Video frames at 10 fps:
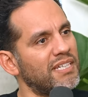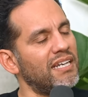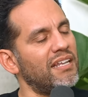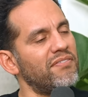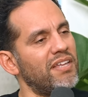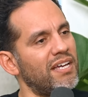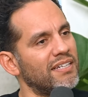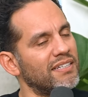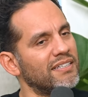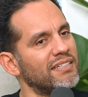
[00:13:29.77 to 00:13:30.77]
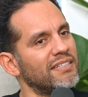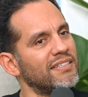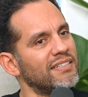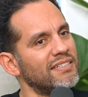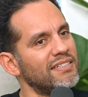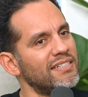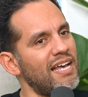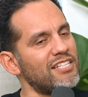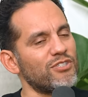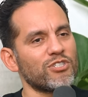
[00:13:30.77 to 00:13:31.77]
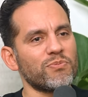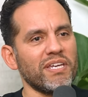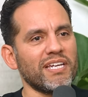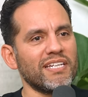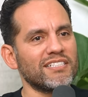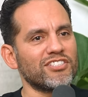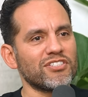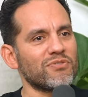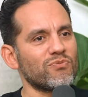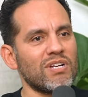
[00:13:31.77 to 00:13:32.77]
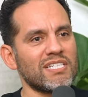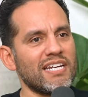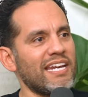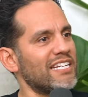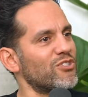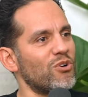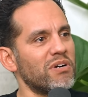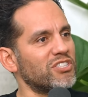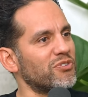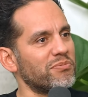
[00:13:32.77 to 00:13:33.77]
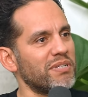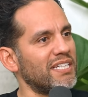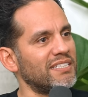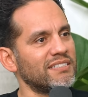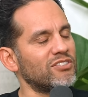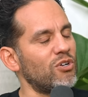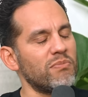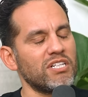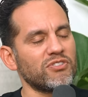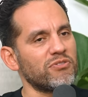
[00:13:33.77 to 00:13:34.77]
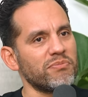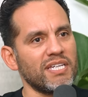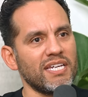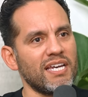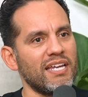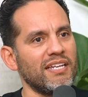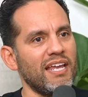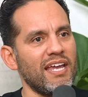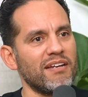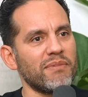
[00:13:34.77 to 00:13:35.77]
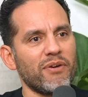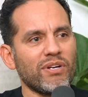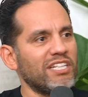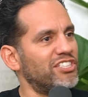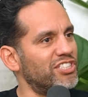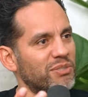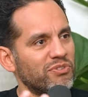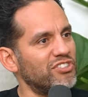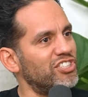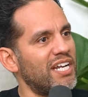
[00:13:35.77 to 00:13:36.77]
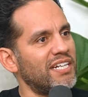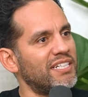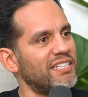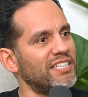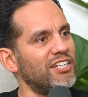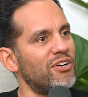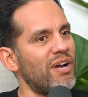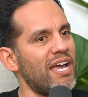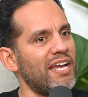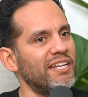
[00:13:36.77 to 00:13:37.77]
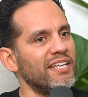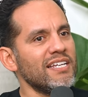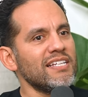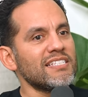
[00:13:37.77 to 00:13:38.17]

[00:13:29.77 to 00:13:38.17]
I love that. As you're speaking, it's just resonating so much with me, so much with me, and and my relationship with Jen, you know, and right.